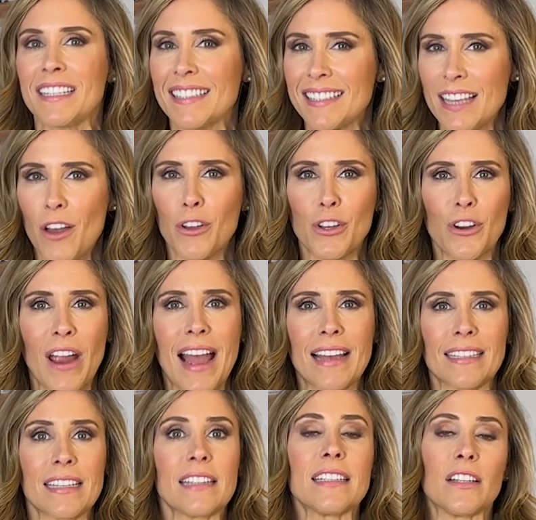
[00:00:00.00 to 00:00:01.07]
to sell your
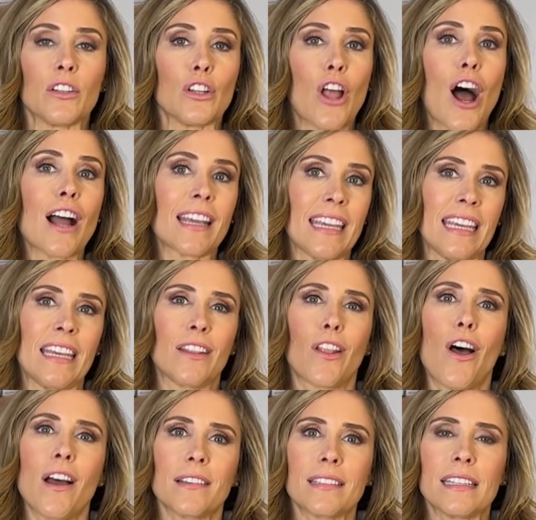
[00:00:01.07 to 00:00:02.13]
assets and locking in
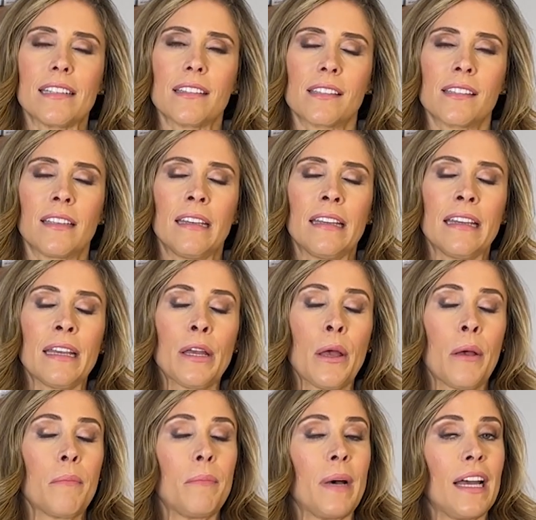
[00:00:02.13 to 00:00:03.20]
losses.
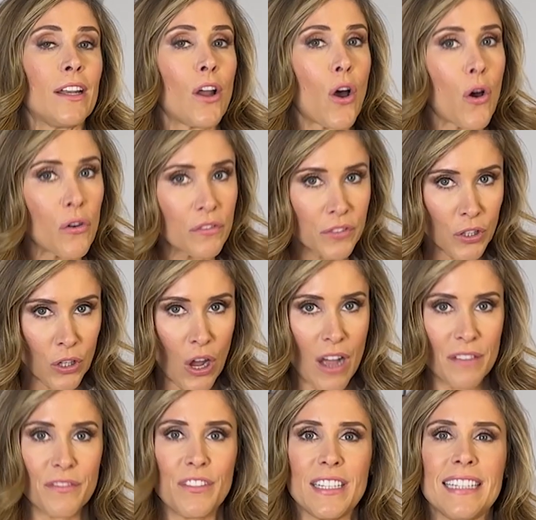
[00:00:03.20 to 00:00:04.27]
But
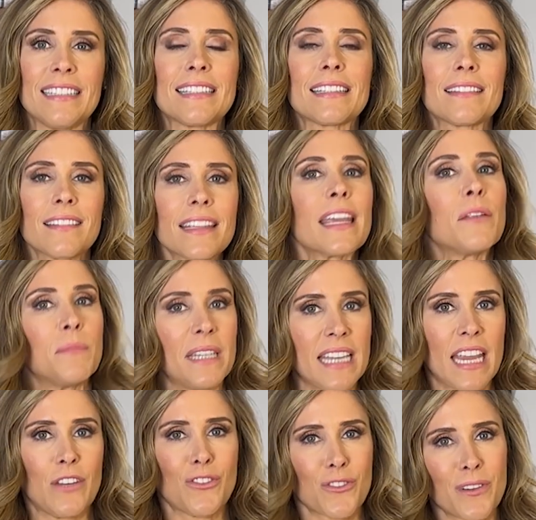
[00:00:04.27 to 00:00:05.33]
overconfidence can be
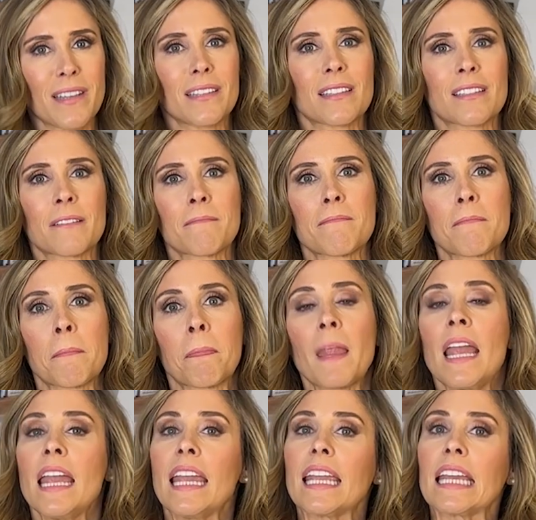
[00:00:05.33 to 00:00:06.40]
dangerous.
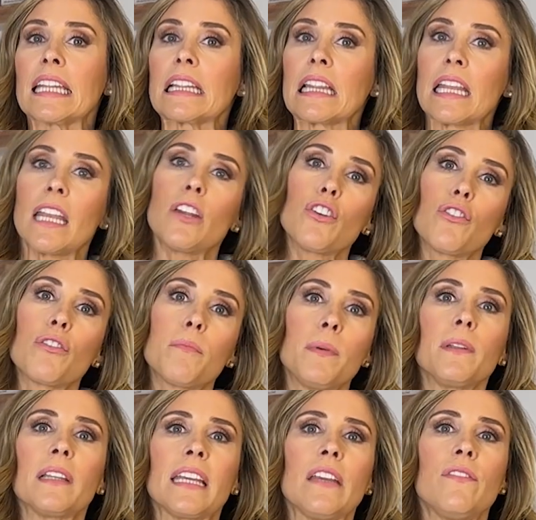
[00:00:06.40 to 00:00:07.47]
It can lead you to
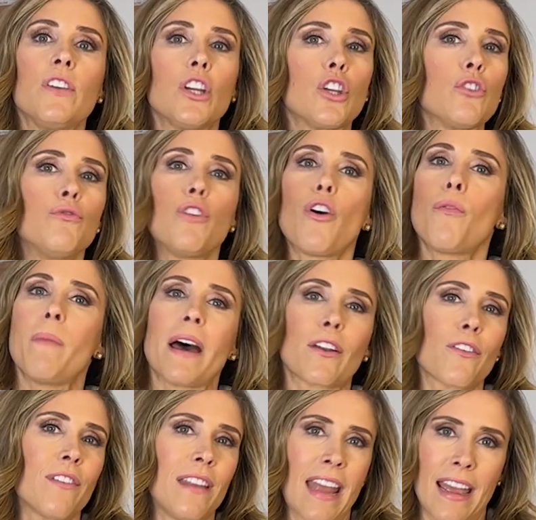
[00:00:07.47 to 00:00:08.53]
believe that you know
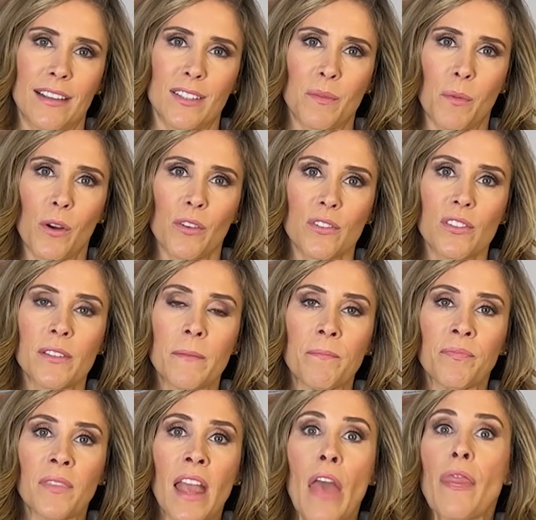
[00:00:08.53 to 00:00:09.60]
better than experts,
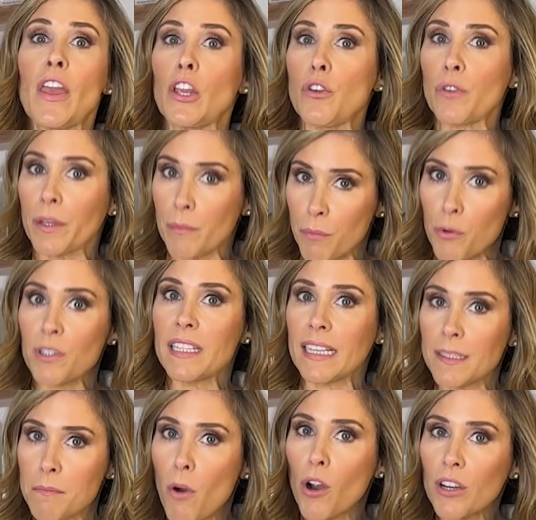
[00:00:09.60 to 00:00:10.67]
that you can
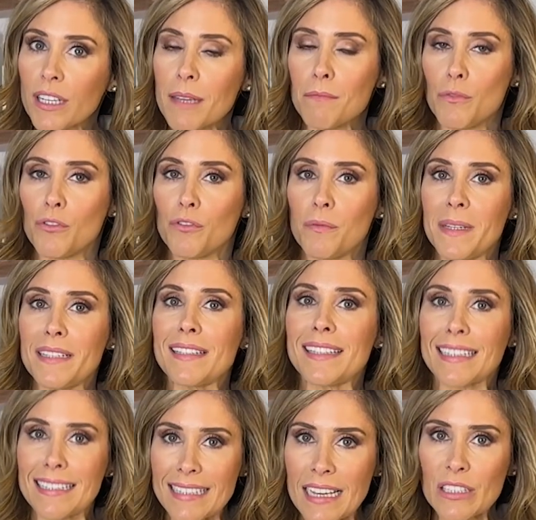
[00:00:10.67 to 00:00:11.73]
predict market movements
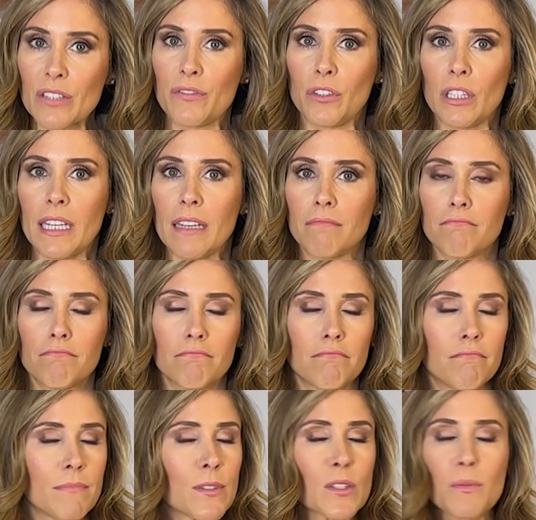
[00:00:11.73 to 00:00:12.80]
successfully.
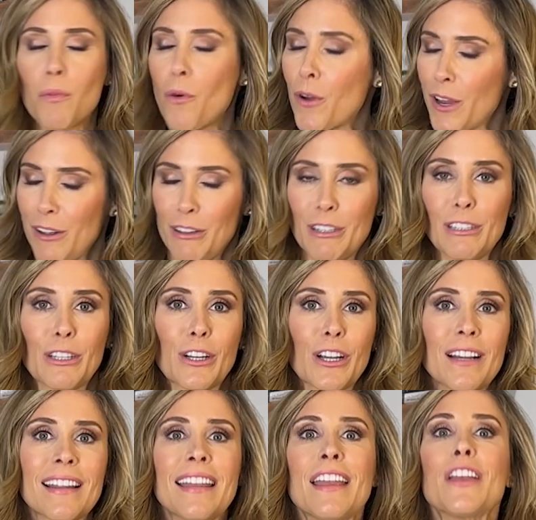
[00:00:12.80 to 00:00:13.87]
Spoiler
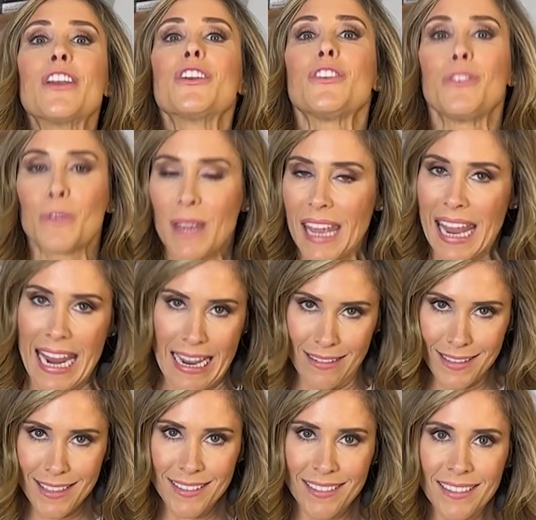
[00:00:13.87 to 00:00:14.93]
alert, you can't.